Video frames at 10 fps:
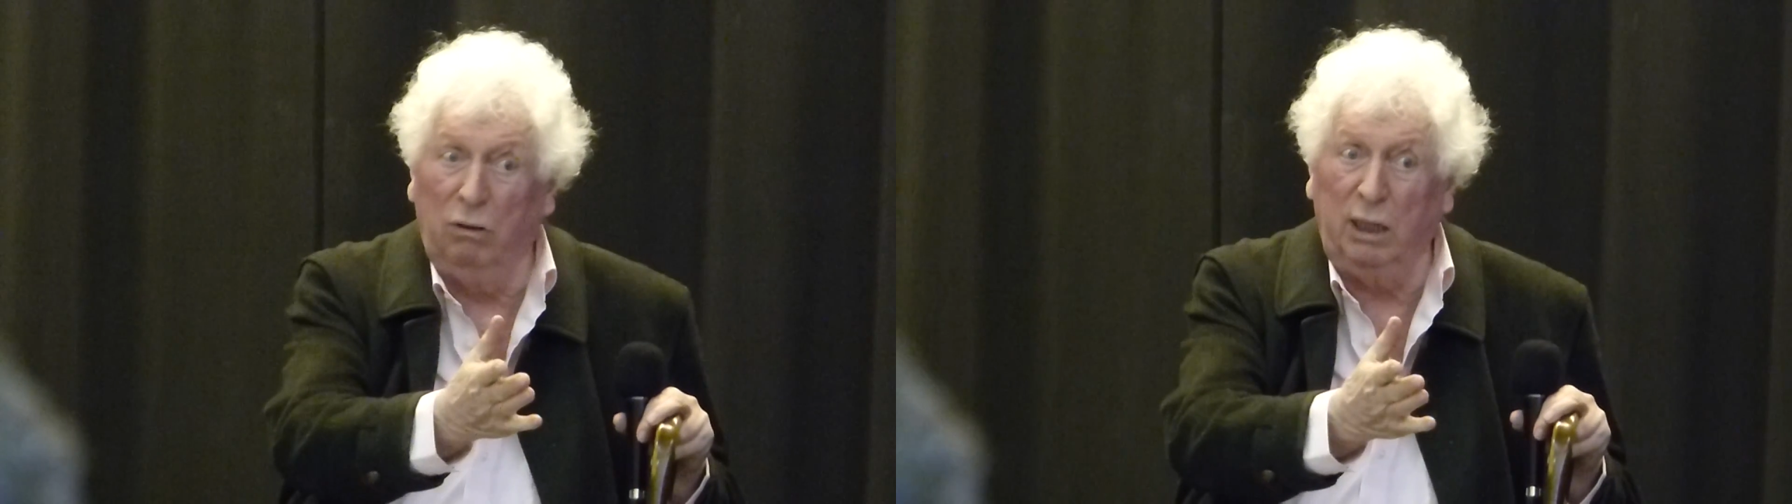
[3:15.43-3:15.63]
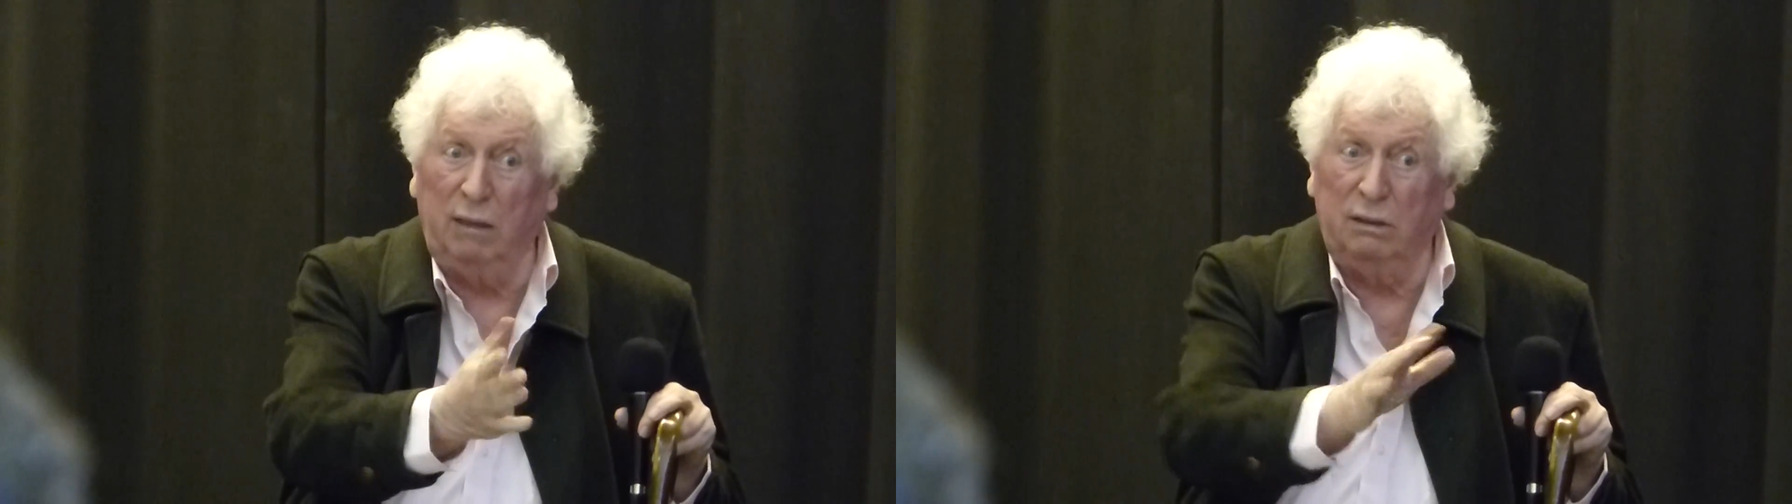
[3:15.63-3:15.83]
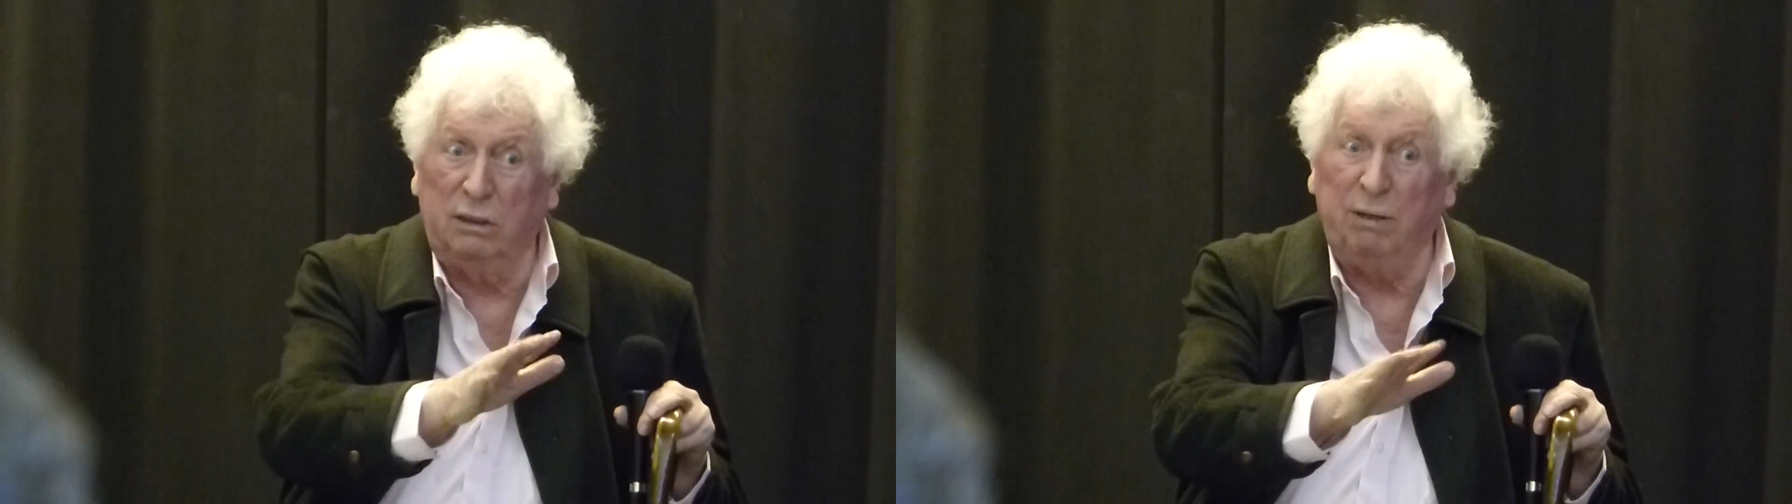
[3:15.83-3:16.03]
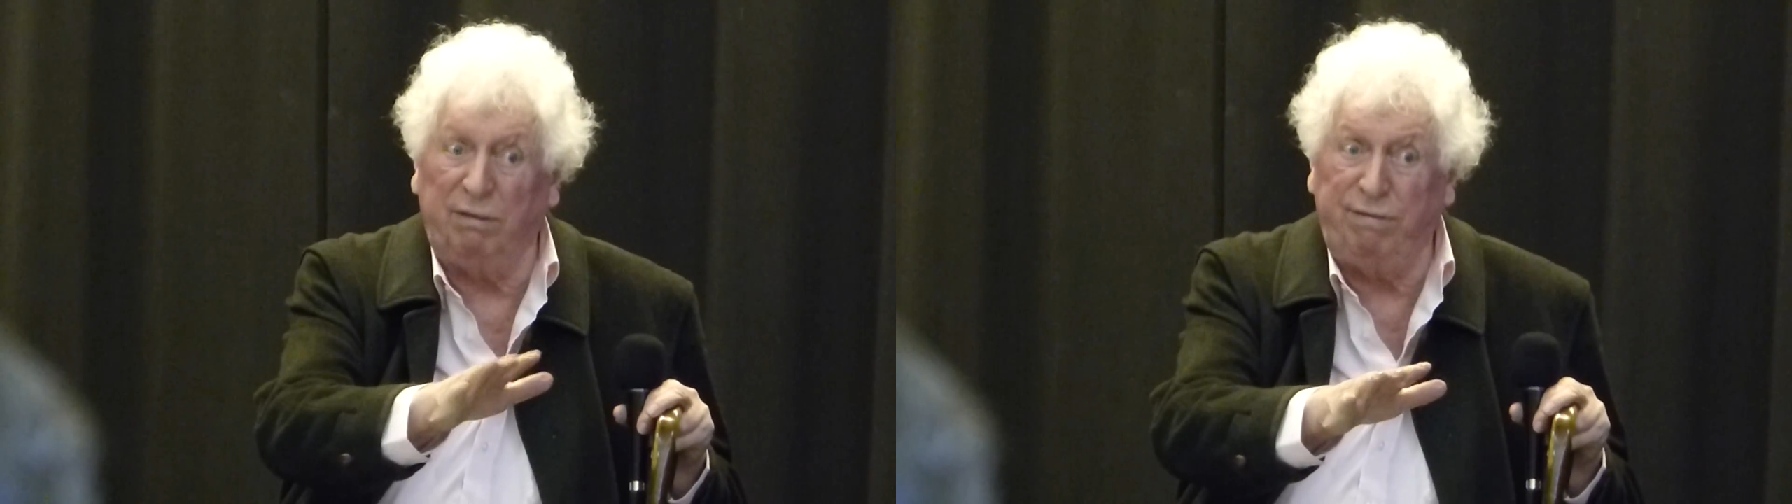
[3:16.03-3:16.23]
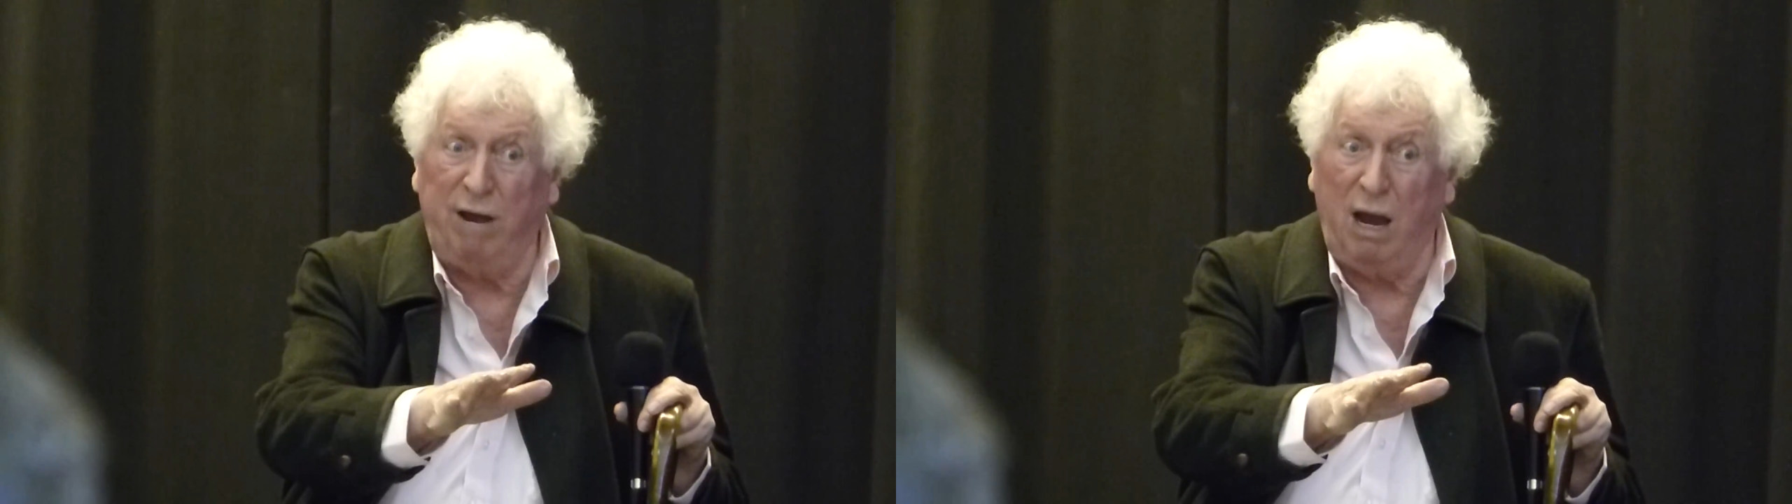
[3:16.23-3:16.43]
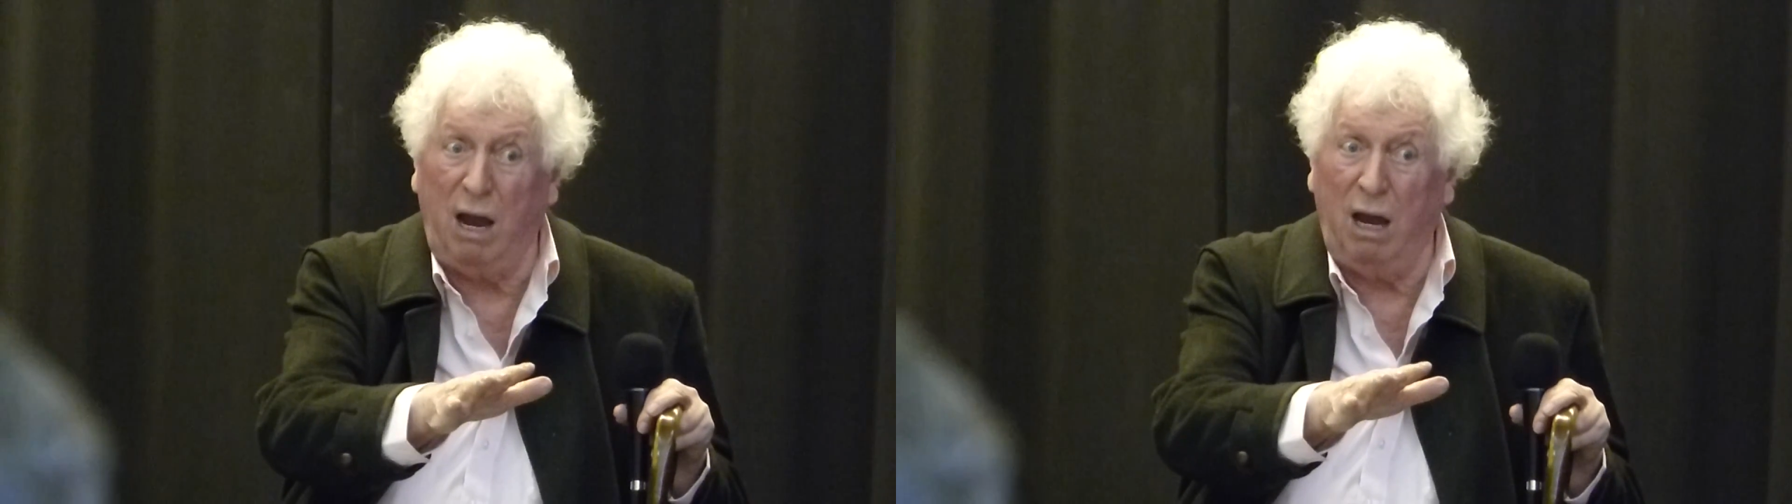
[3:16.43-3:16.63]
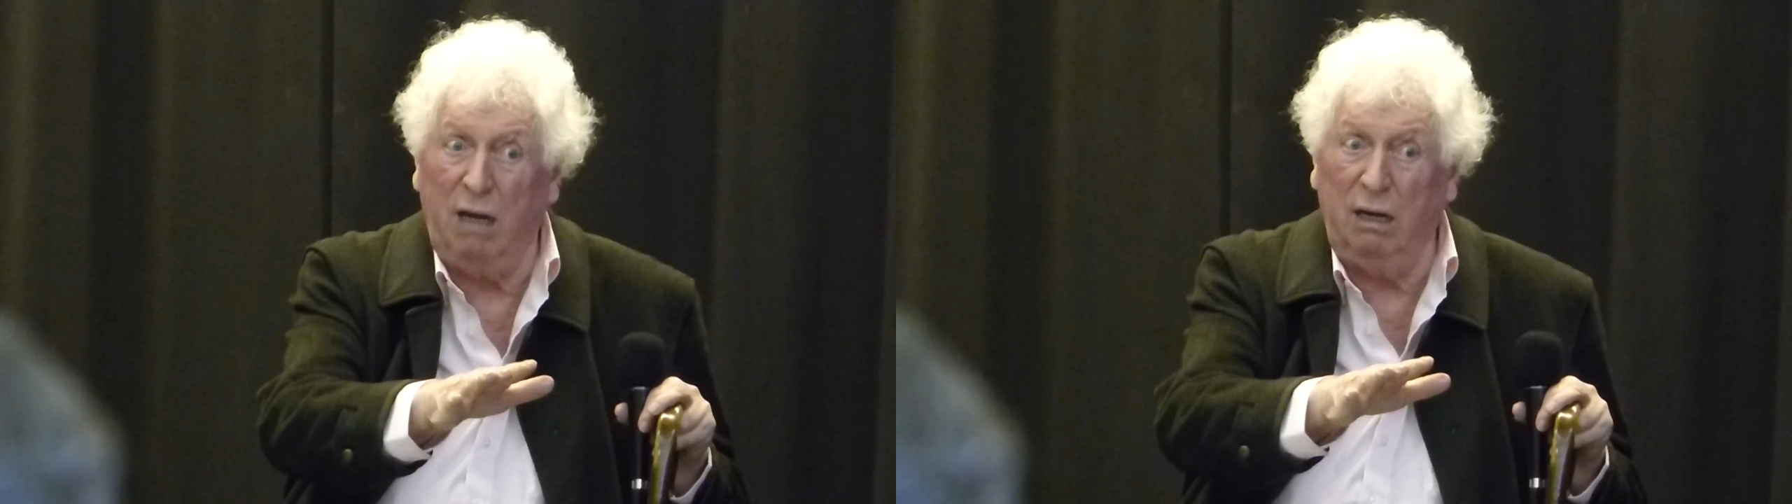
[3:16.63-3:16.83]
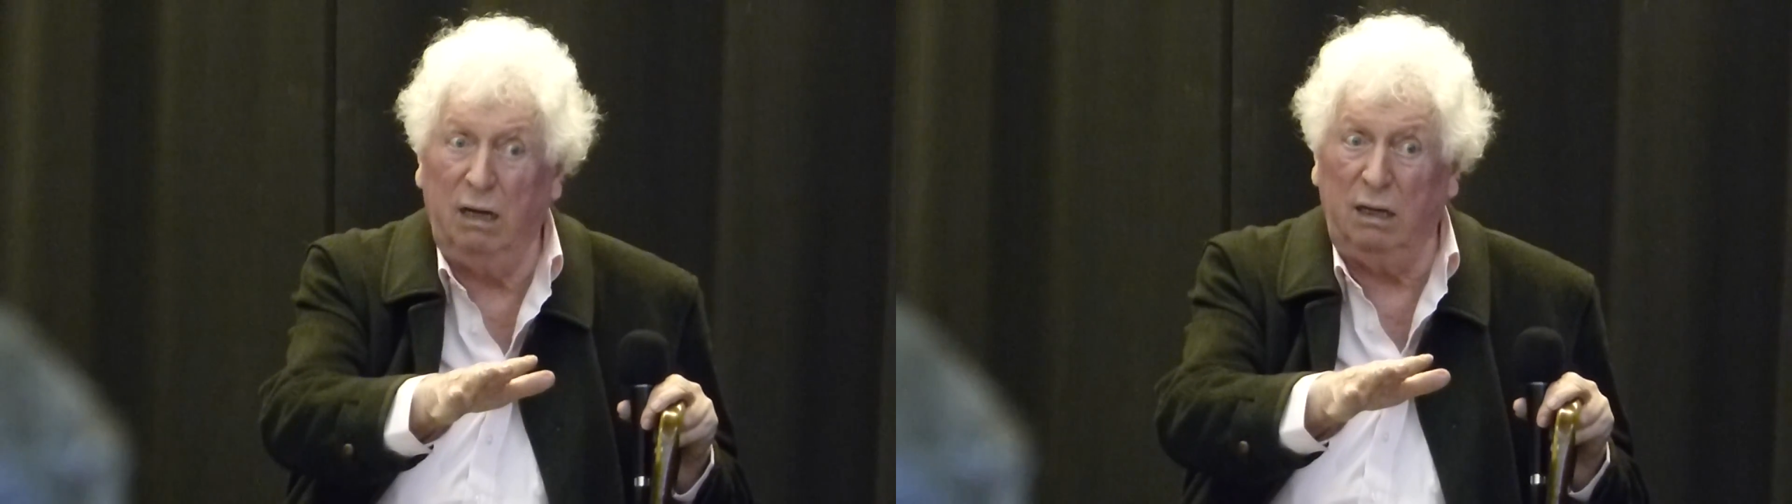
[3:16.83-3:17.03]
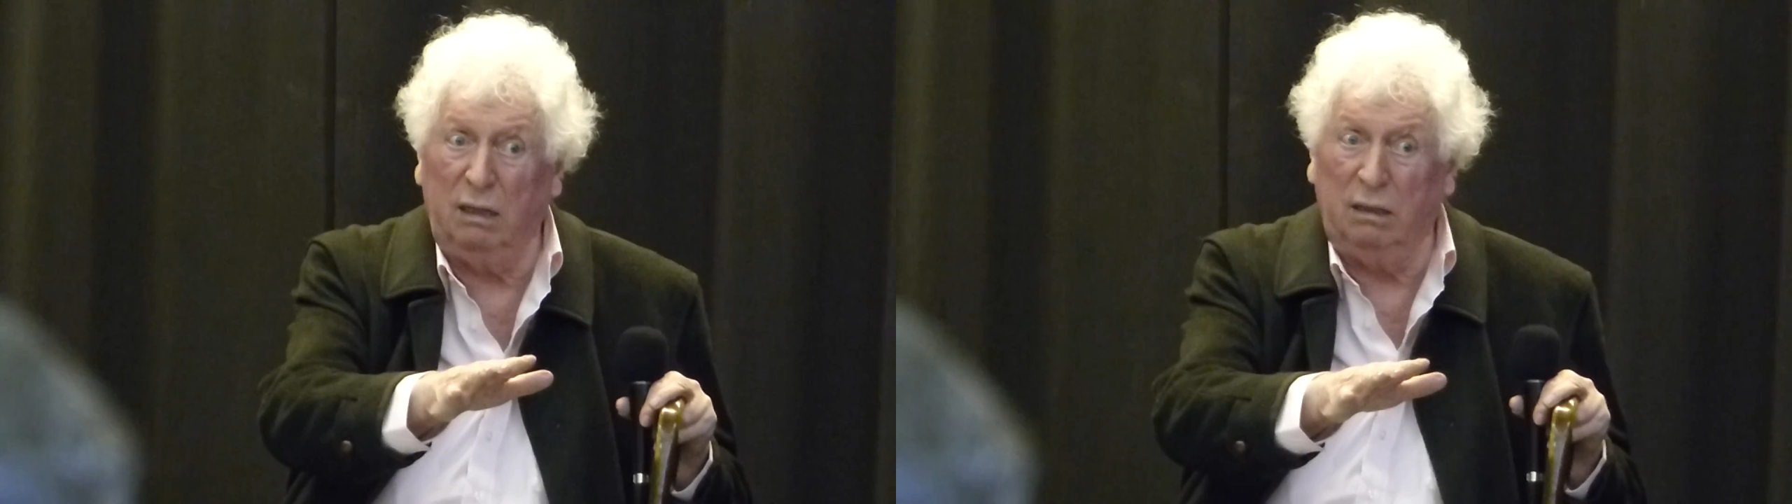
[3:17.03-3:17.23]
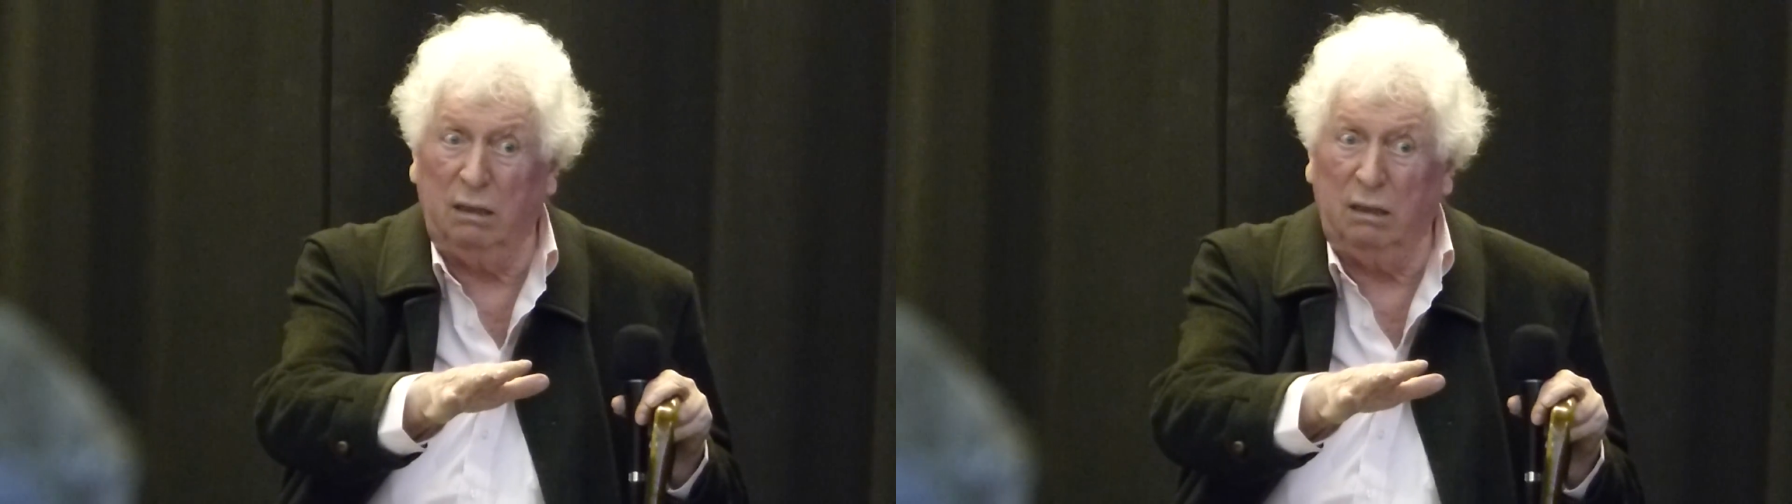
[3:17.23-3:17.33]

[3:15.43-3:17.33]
to be fair, in